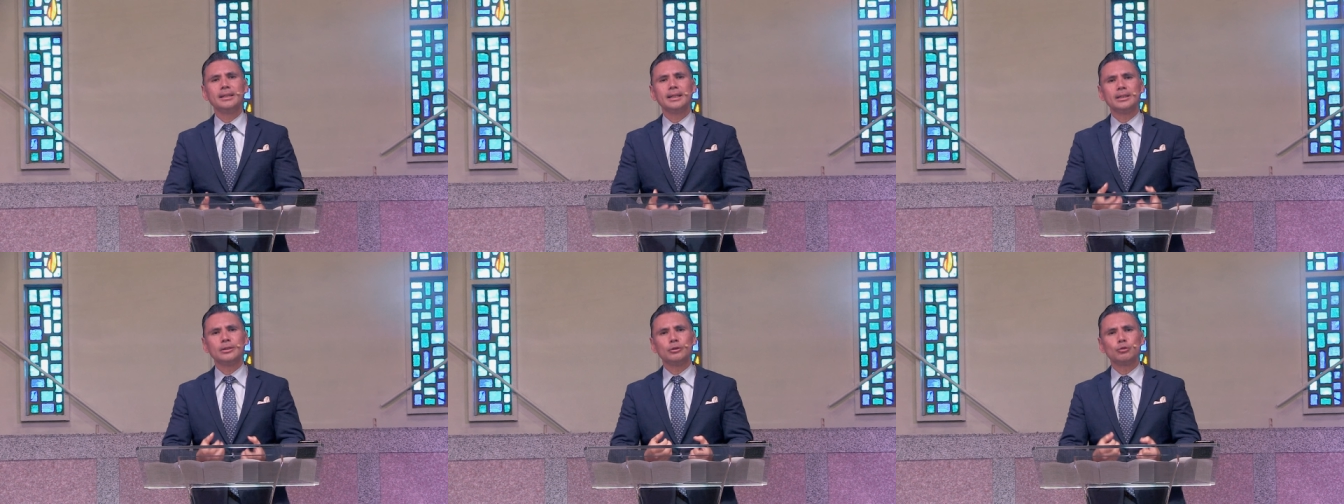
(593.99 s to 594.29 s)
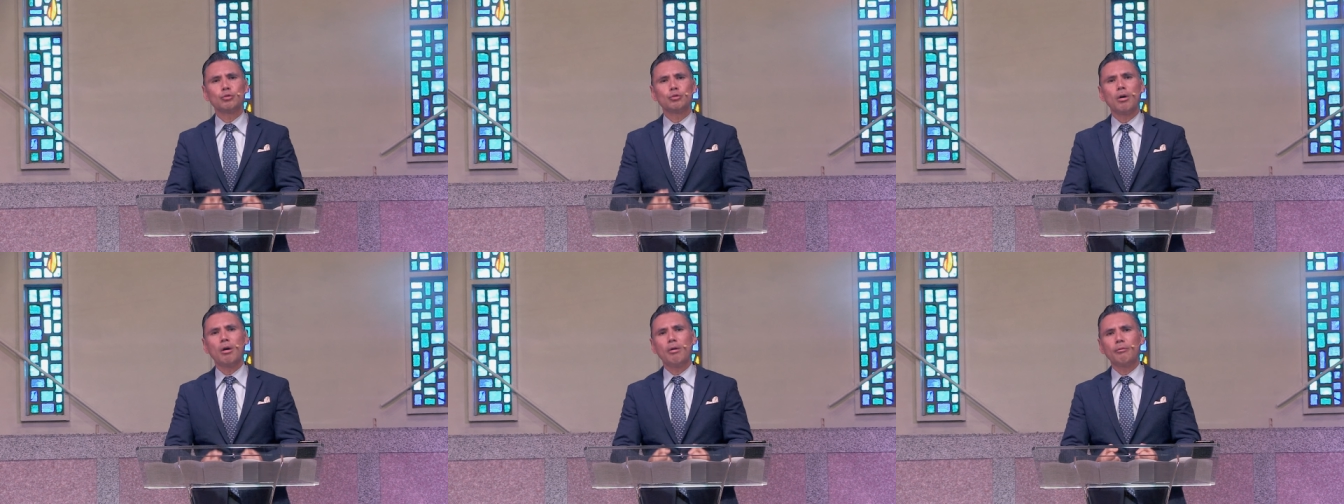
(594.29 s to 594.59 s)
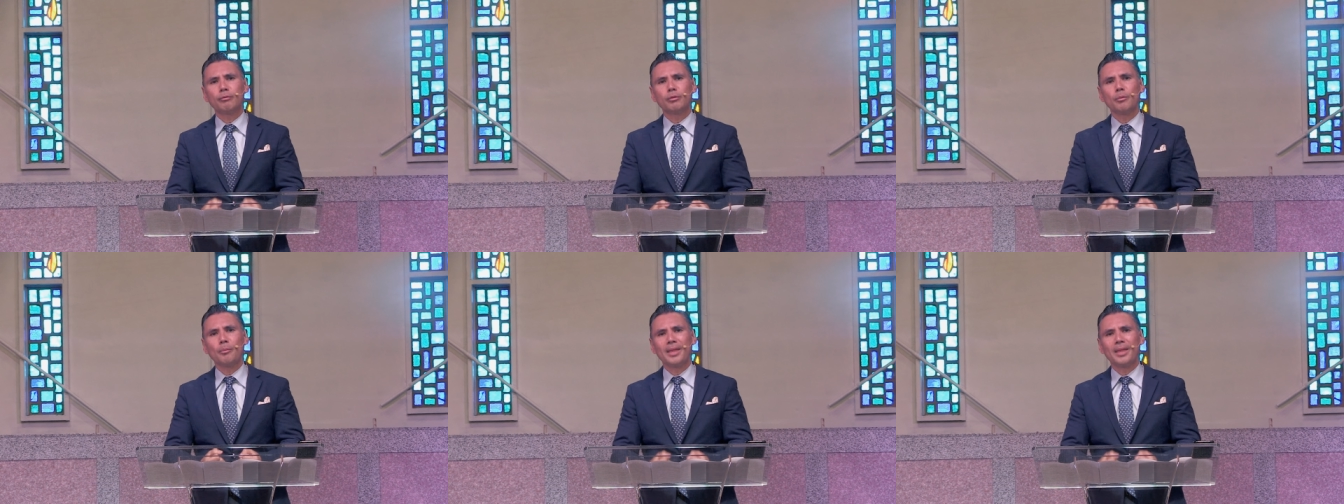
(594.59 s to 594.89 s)
and draw
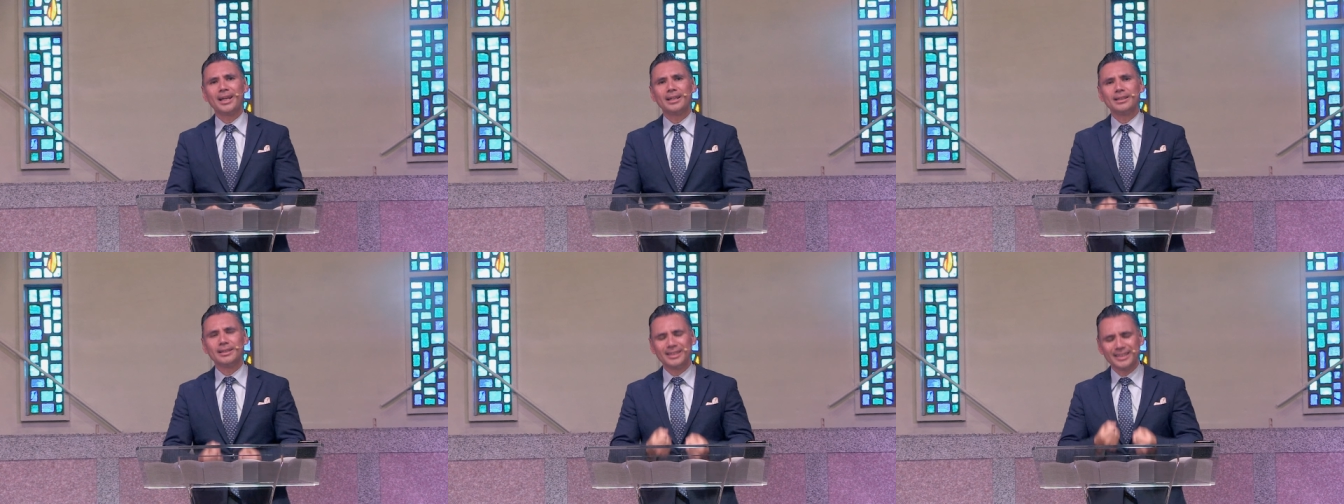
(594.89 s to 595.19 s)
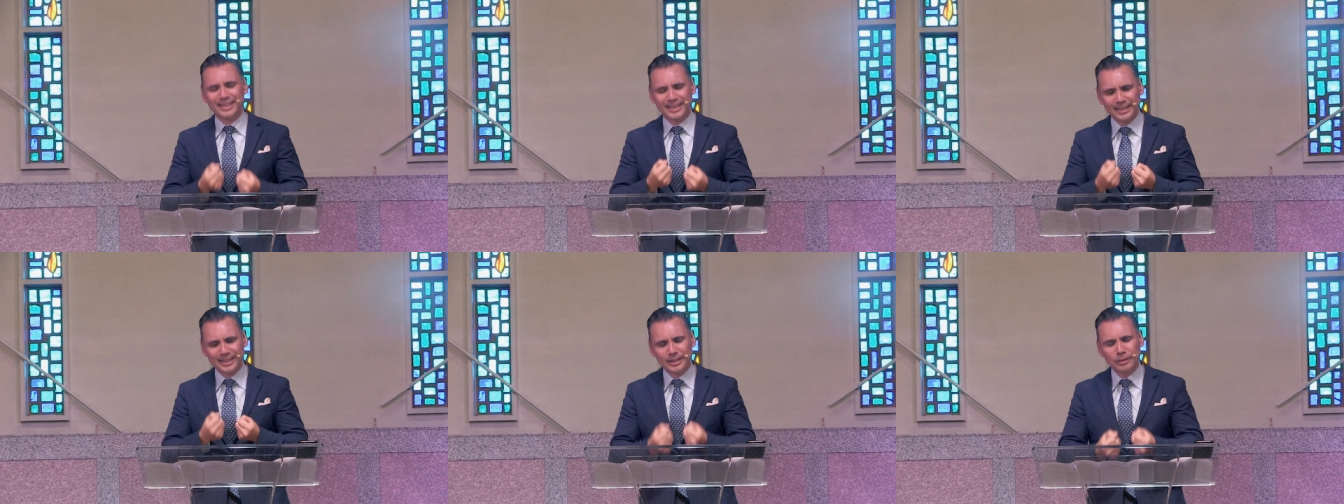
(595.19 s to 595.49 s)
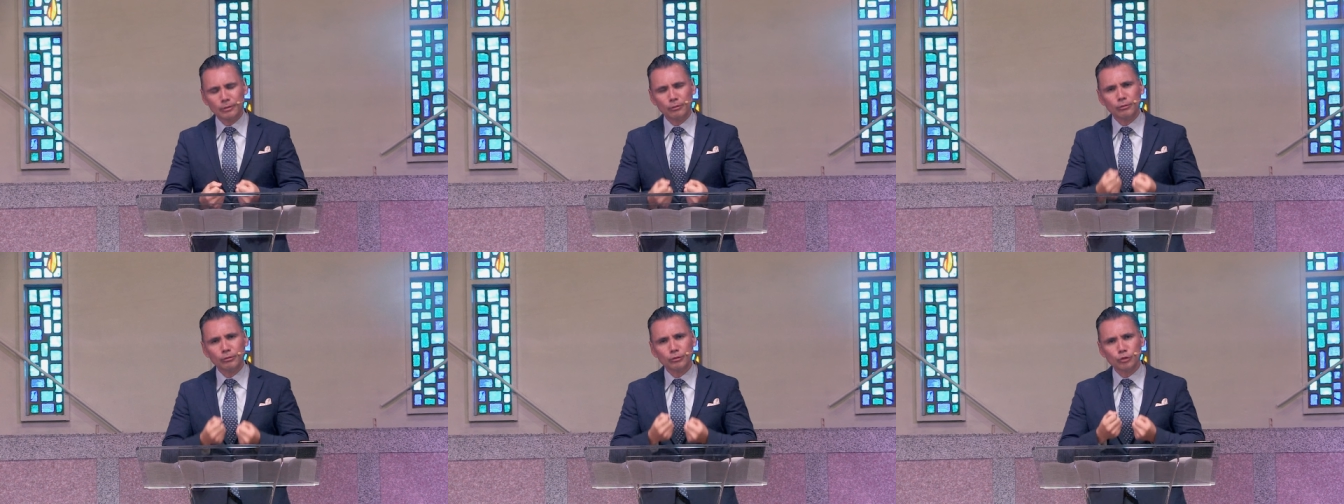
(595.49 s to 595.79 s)
from that
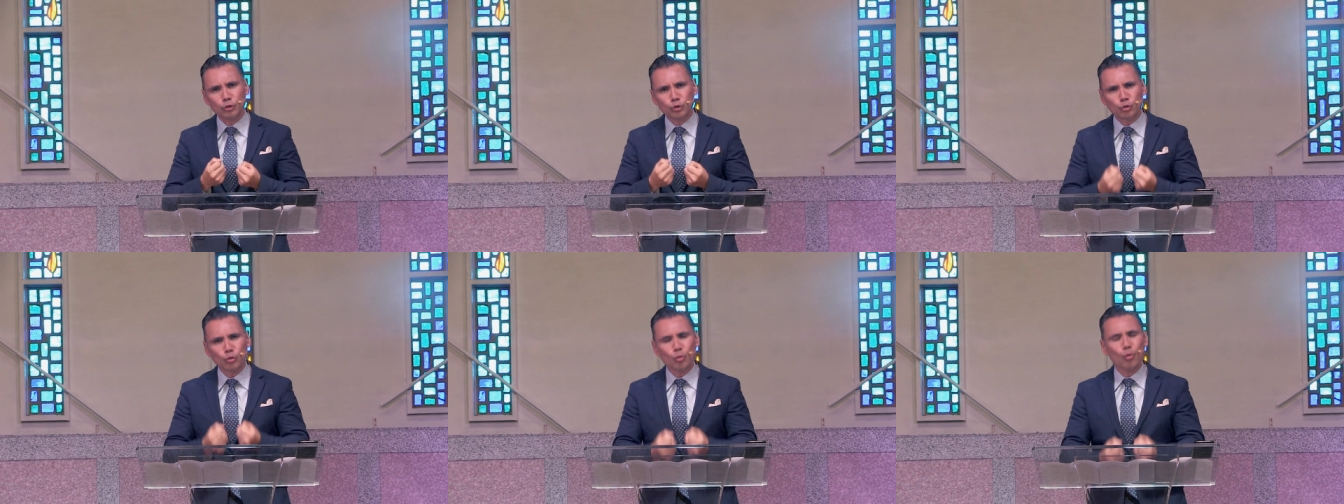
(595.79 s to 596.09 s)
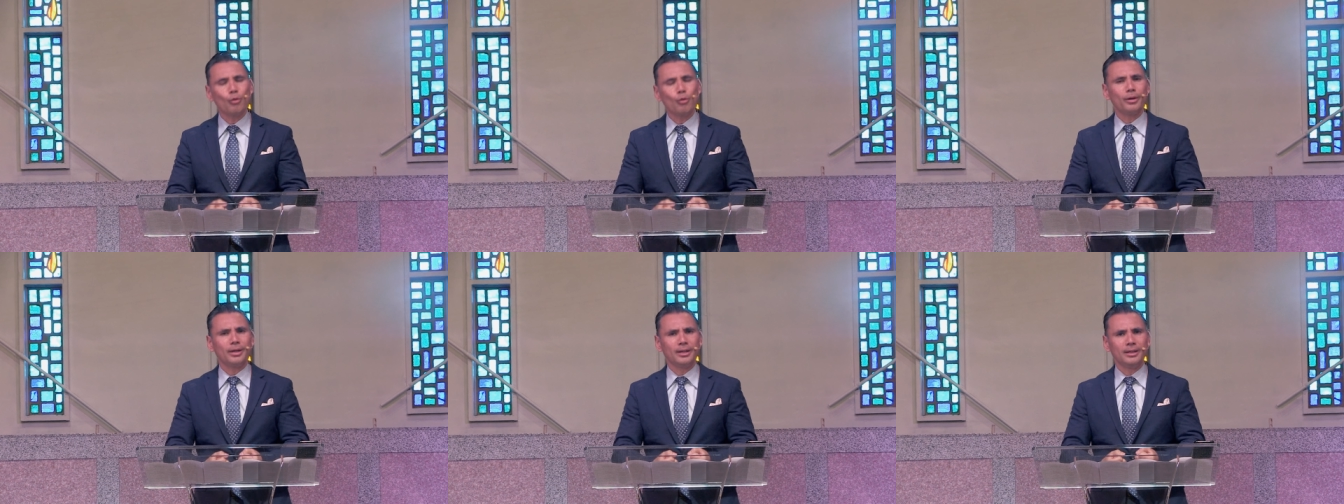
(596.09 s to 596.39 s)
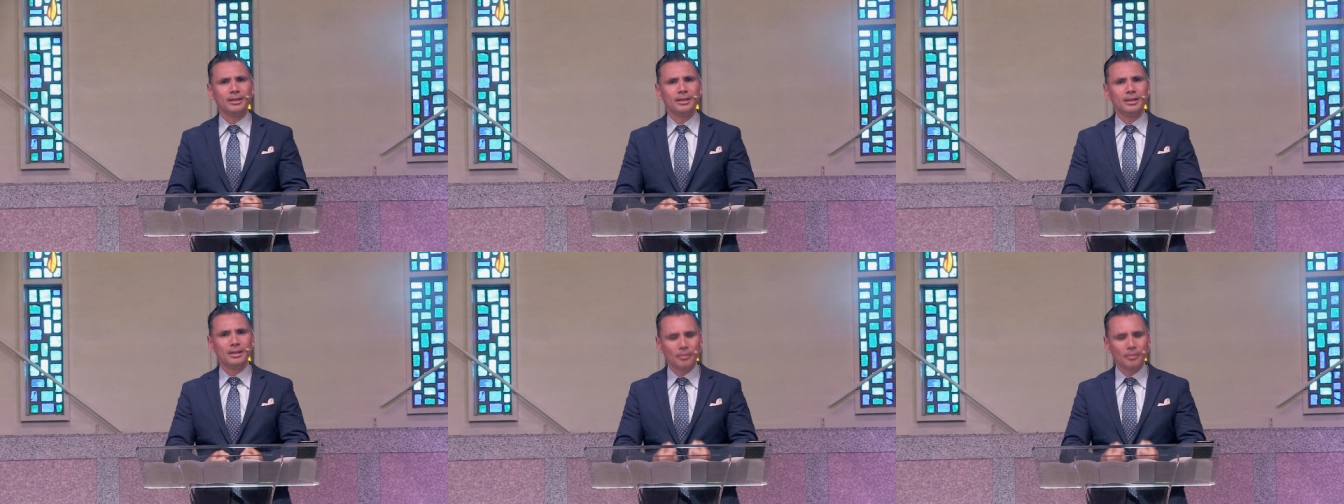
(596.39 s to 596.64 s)
inner joy